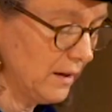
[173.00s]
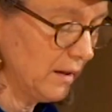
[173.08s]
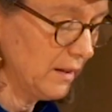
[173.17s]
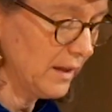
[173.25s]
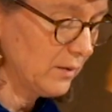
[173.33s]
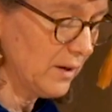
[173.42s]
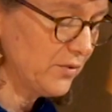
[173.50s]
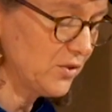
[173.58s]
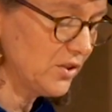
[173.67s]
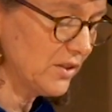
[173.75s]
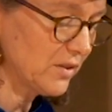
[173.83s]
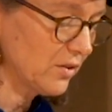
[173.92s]
that
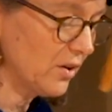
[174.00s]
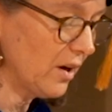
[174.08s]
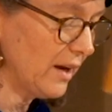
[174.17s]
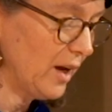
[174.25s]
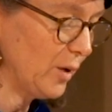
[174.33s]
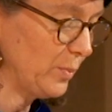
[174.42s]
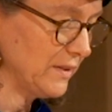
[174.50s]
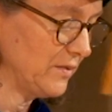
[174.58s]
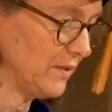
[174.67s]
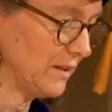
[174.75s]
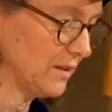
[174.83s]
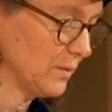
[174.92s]
refugees are not helpless
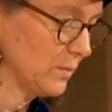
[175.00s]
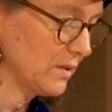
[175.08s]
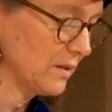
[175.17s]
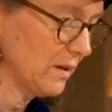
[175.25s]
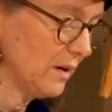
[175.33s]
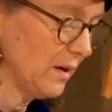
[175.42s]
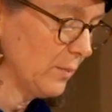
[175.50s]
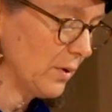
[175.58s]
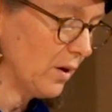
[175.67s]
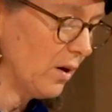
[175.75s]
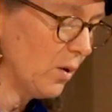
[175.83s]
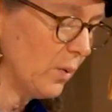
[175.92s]
victims,
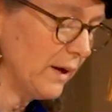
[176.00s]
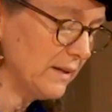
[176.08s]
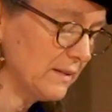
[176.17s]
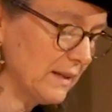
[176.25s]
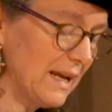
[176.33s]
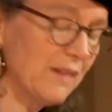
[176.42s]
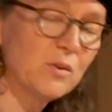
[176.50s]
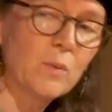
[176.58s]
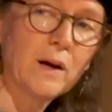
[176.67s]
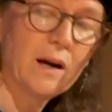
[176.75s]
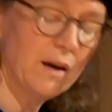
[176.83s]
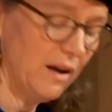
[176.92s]
but always and
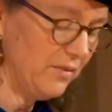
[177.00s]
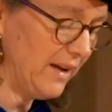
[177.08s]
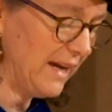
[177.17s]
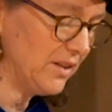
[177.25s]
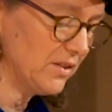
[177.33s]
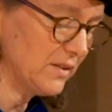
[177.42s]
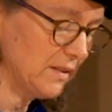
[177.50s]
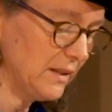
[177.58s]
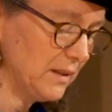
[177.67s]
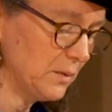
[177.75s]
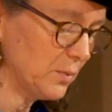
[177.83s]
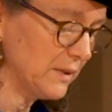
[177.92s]
everywhere have
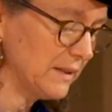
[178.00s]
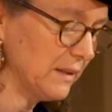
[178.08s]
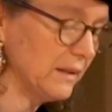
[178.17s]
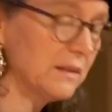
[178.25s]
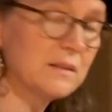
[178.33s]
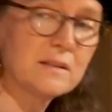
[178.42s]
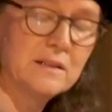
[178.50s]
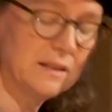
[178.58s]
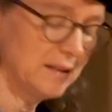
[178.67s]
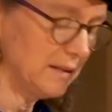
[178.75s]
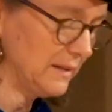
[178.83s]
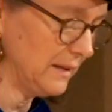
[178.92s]
agency, resilience, and
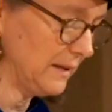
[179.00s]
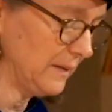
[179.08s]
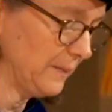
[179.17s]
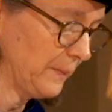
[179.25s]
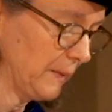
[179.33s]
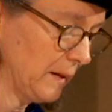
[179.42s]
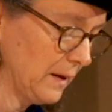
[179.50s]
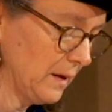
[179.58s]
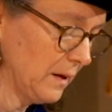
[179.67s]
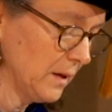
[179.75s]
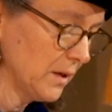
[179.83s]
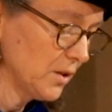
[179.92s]
dignity,
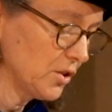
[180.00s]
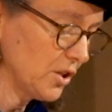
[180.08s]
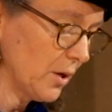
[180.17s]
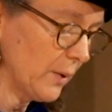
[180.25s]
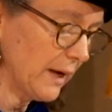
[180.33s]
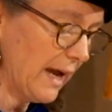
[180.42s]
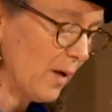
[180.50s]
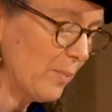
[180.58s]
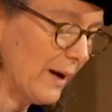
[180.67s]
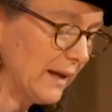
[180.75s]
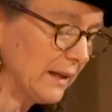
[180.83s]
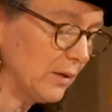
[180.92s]
showing how
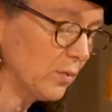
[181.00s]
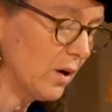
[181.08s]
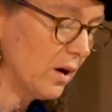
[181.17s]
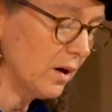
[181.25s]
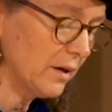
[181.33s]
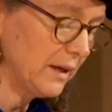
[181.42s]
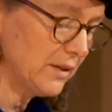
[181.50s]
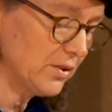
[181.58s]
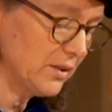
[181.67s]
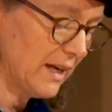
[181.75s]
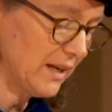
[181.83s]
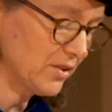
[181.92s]
badly wrong
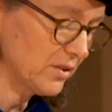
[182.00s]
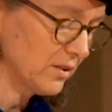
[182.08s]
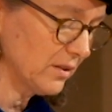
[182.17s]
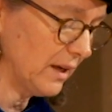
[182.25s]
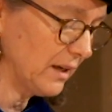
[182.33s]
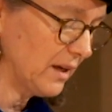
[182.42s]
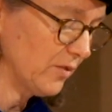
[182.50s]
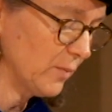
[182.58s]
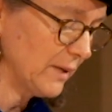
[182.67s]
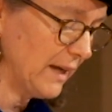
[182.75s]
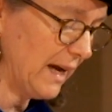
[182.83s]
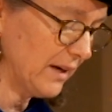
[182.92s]
international and
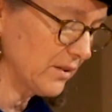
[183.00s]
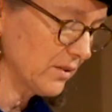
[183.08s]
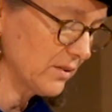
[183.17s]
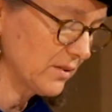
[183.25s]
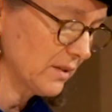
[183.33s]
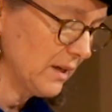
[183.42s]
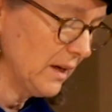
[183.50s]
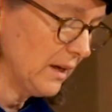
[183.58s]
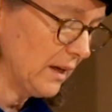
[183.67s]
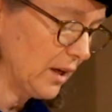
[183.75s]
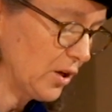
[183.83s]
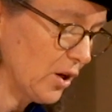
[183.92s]
government actors
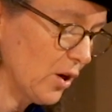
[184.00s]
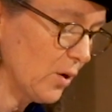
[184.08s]
can go